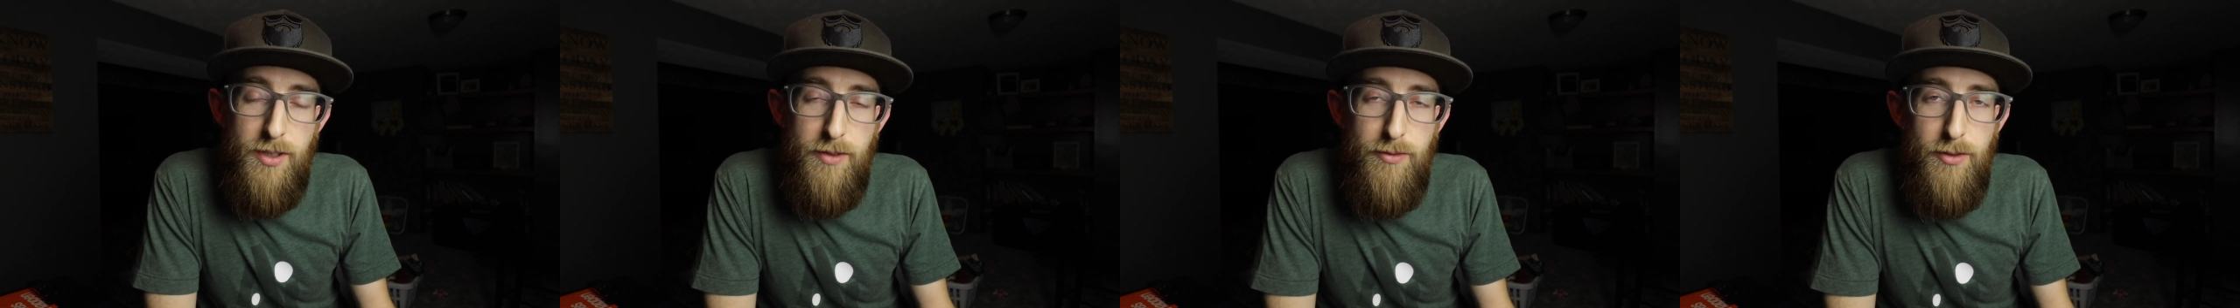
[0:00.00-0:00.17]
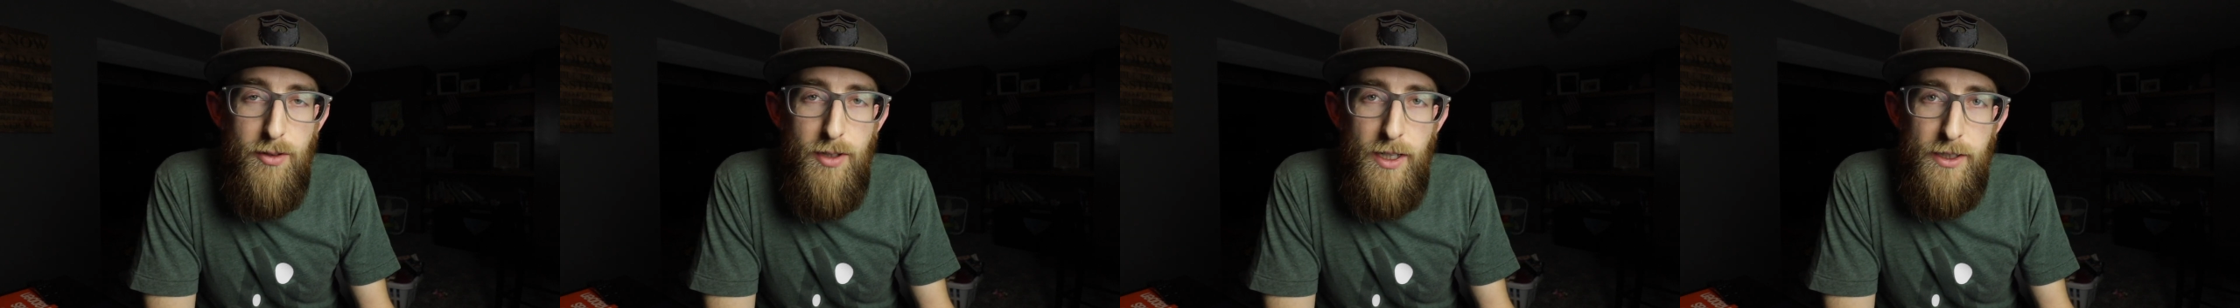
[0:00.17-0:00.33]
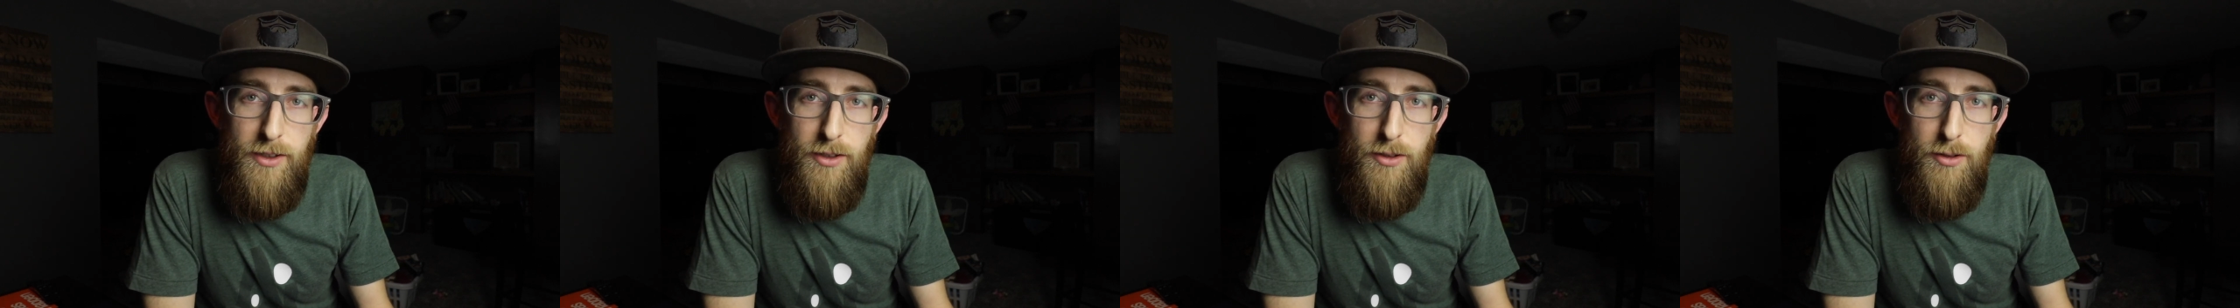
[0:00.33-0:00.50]
If
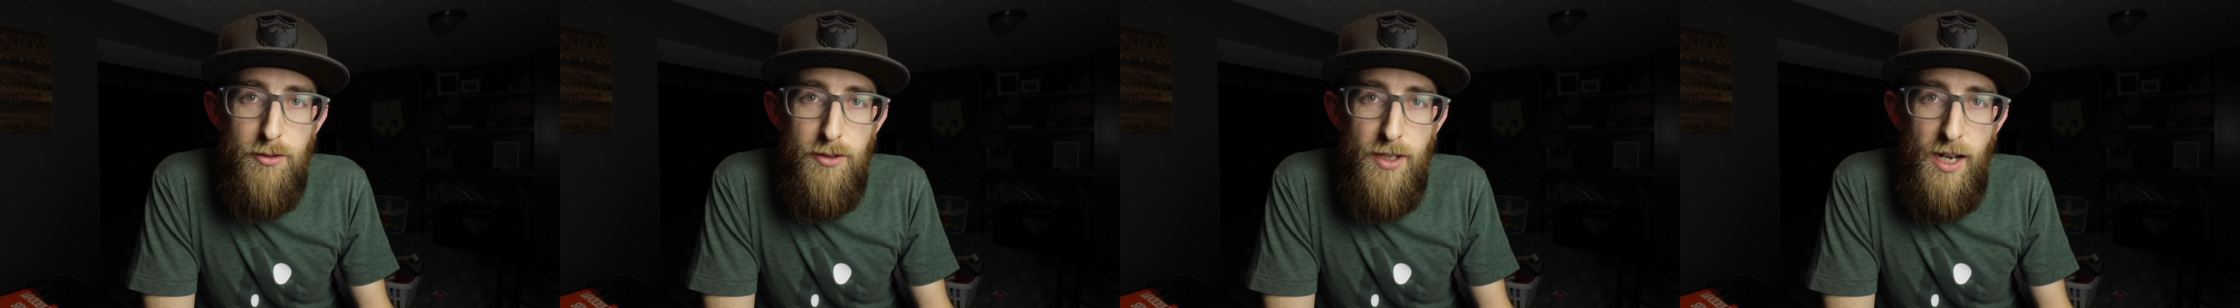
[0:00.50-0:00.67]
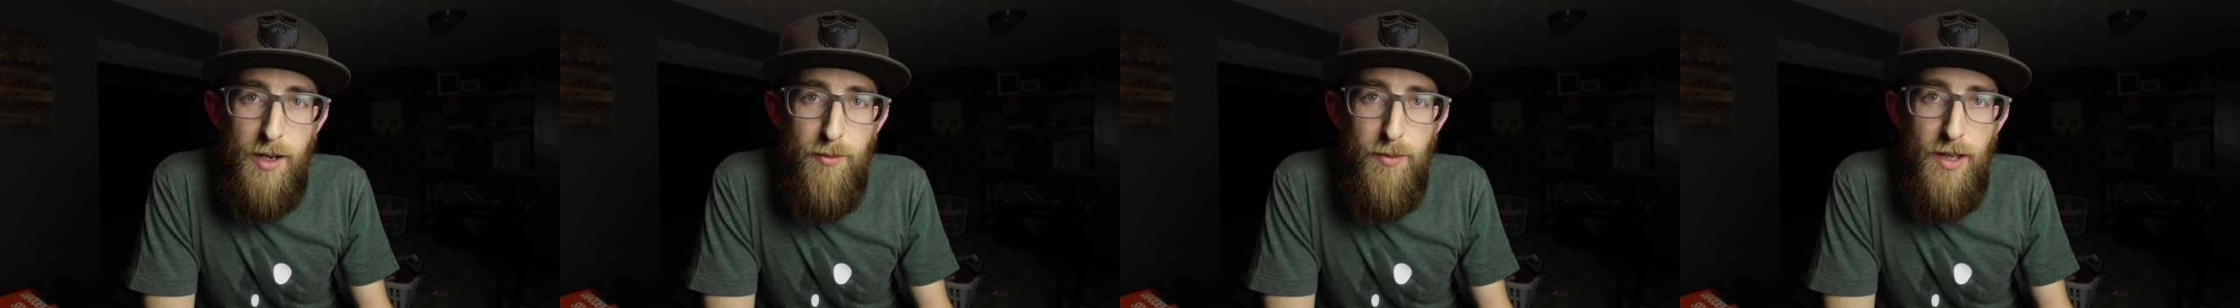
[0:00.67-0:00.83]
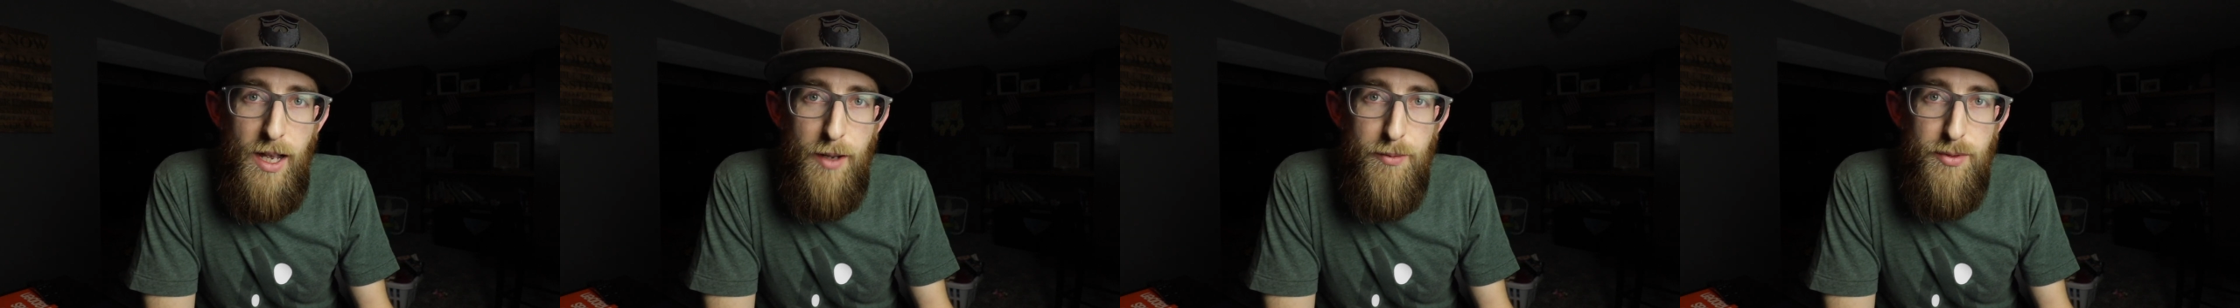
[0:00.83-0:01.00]
you like to do
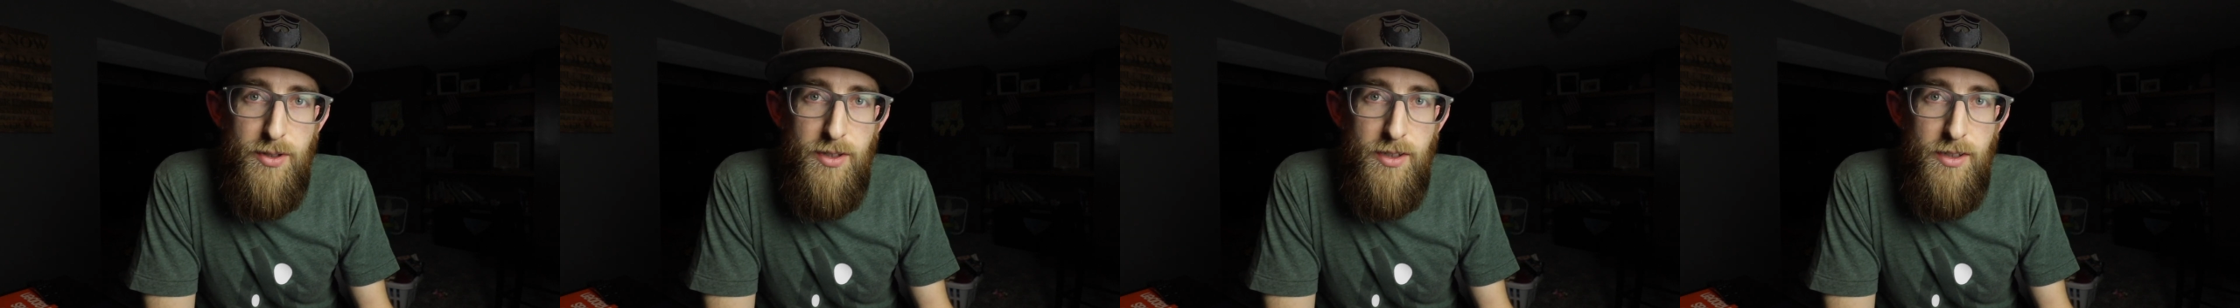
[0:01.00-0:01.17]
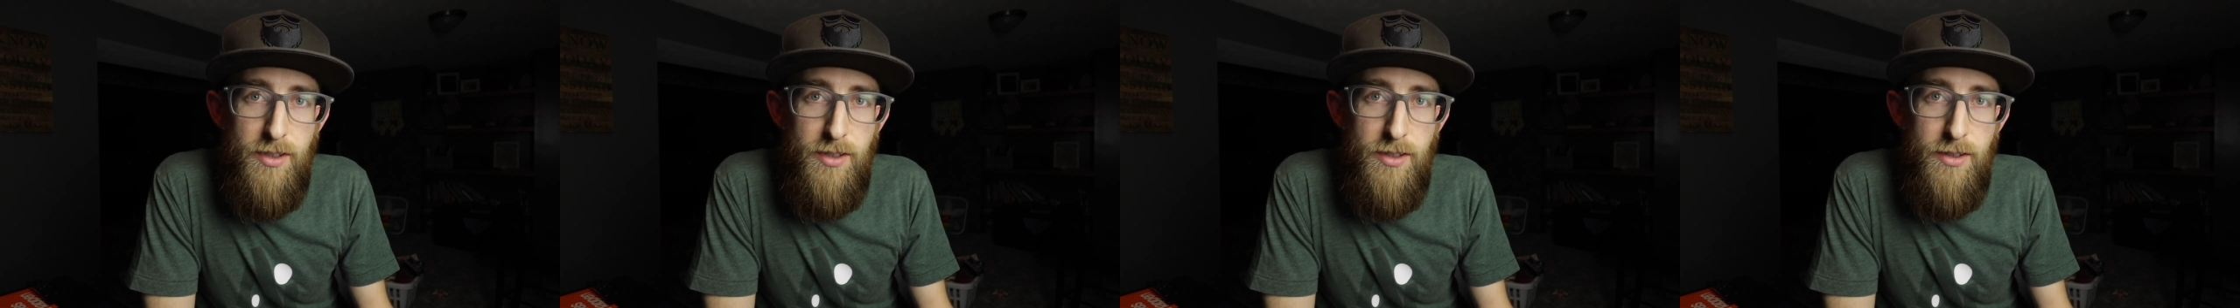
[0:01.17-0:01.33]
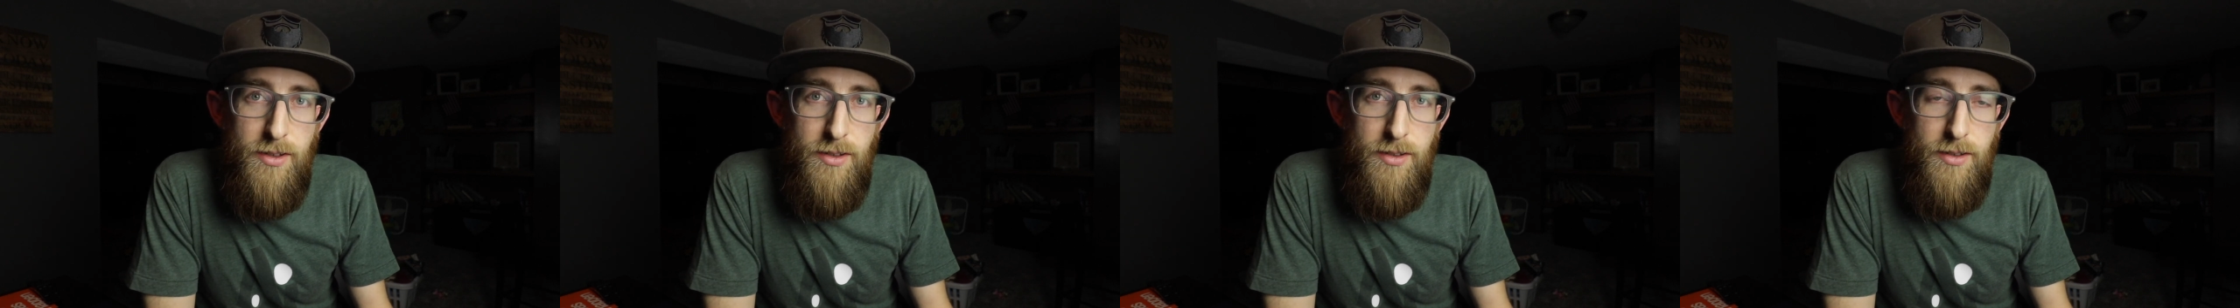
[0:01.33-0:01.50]
time
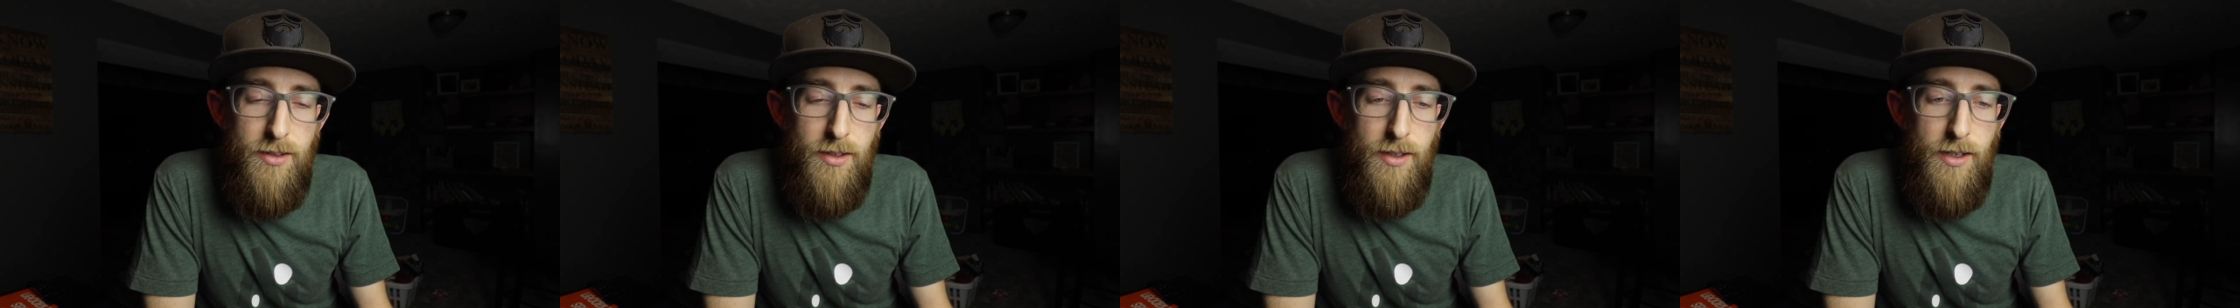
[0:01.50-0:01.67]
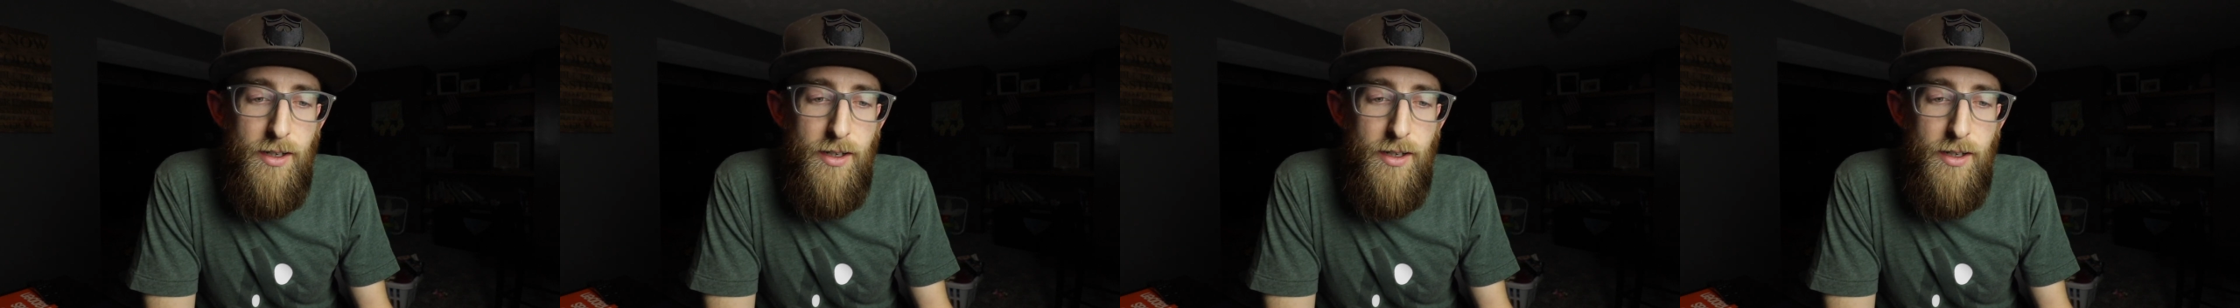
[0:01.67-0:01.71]
lapses,